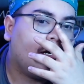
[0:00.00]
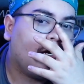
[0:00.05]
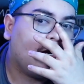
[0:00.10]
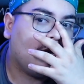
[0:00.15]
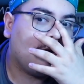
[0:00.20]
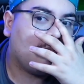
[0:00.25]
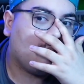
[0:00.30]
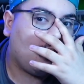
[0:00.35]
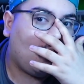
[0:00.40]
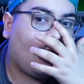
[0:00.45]

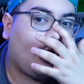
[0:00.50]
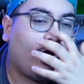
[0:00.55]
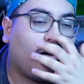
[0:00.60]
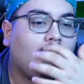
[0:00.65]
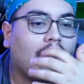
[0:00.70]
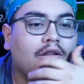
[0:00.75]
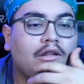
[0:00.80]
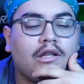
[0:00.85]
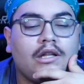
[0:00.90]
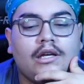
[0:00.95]
Um,
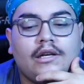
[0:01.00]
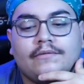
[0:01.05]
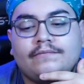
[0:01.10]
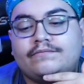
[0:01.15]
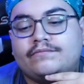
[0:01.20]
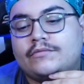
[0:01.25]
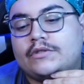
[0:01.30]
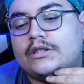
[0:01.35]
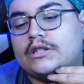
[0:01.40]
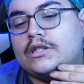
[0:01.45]
honestly,
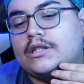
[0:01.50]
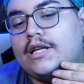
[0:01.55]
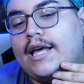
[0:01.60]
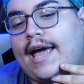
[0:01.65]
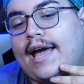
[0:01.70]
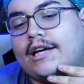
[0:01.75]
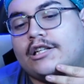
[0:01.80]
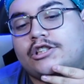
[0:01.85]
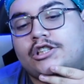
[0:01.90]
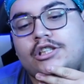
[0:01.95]

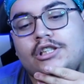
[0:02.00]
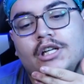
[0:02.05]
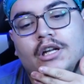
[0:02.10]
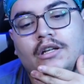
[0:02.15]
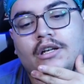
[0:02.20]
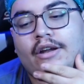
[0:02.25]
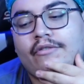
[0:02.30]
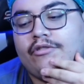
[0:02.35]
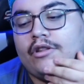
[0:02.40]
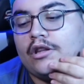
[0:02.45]
yeah, she
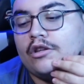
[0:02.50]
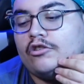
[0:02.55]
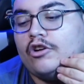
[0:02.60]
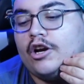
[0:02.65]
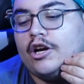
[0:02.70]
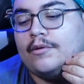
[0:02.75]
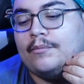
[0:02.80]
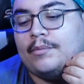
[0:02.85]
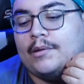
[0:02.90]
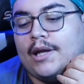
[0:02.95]
doesn't have to
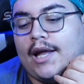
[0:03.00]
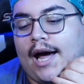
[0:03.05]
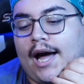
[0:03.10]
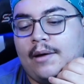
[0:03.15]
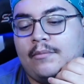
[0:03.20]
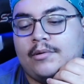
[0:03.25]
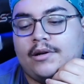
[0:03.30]
straight up lie,